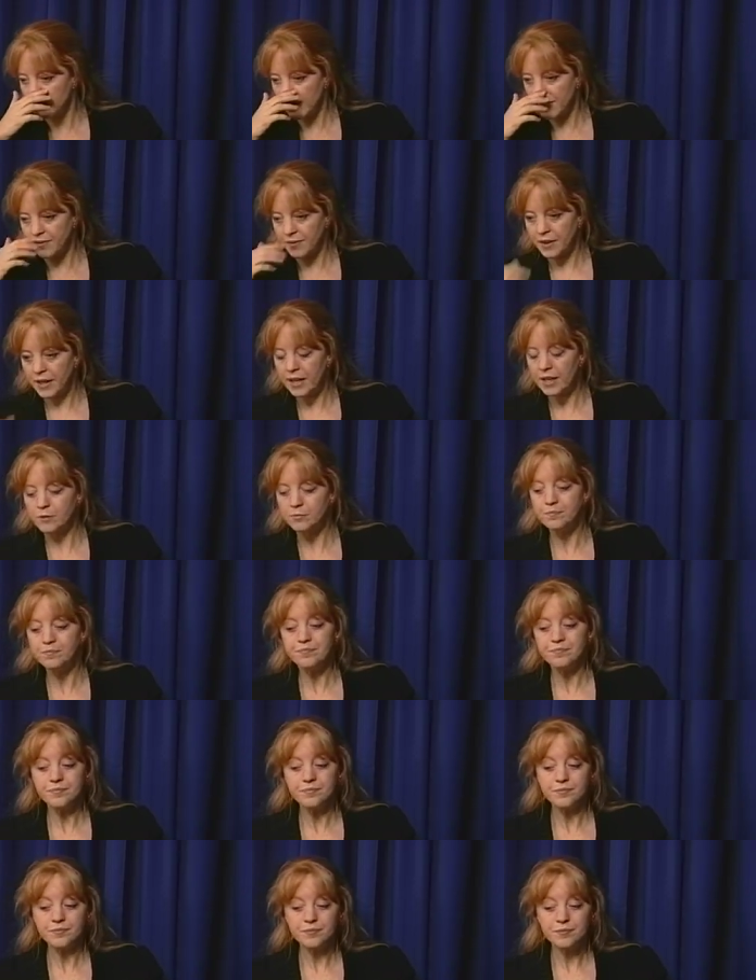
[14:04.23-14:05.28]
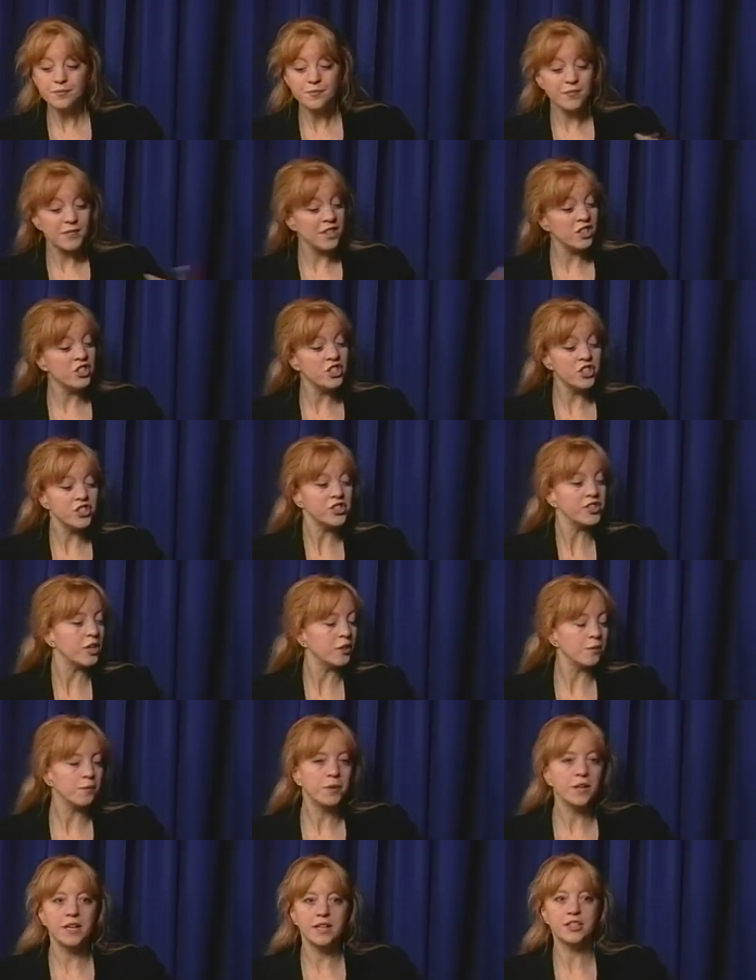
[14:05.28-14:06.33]
And then she
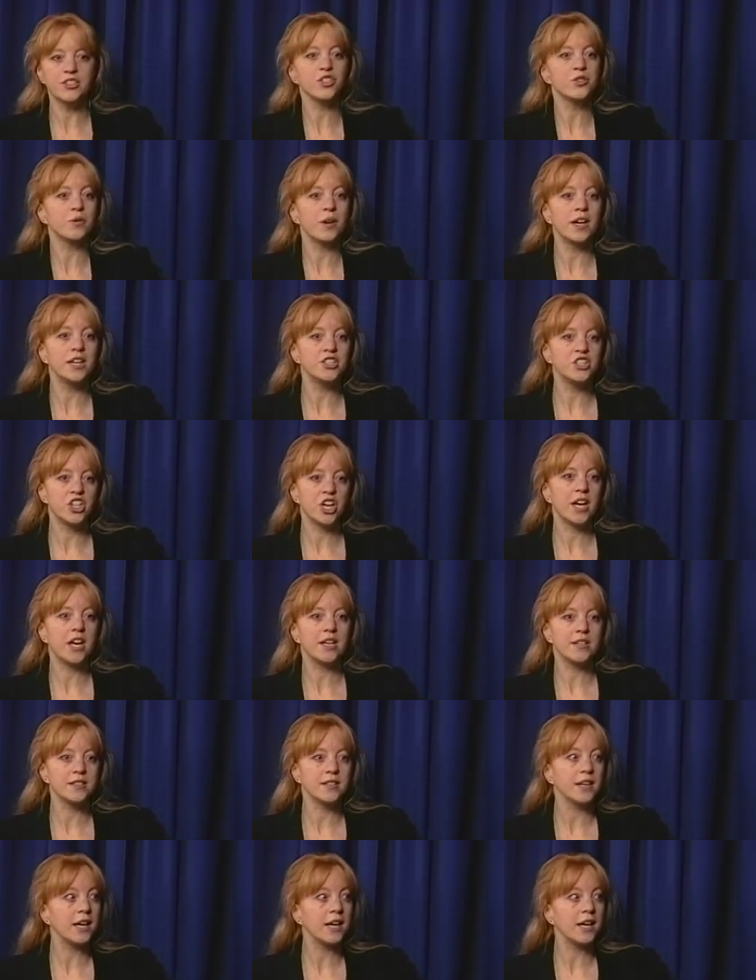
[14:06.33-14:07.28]
started playing stride jazz,